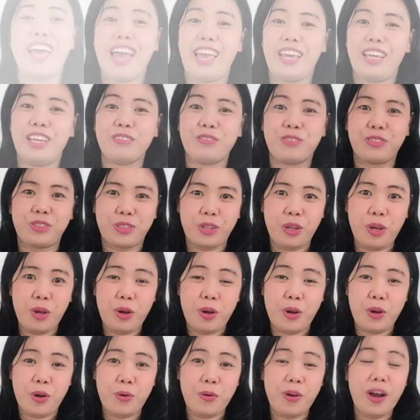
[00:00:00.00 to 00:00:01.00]
If
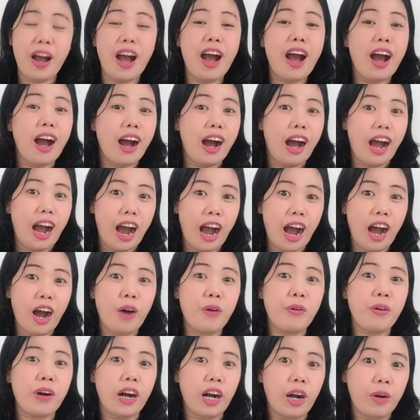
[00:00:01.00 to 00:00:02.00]
so,
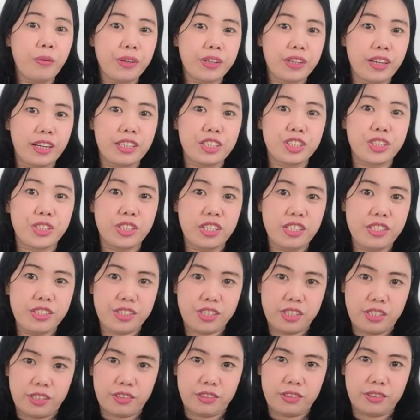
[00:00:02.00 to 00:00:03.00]
how are we going to
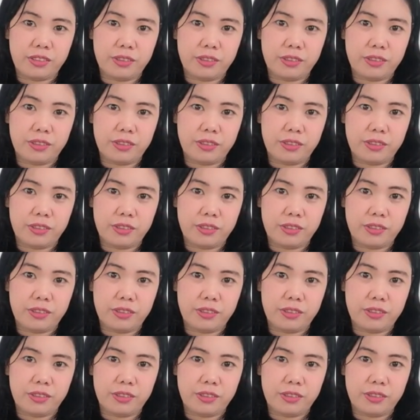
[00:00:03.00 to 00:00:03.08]
change them?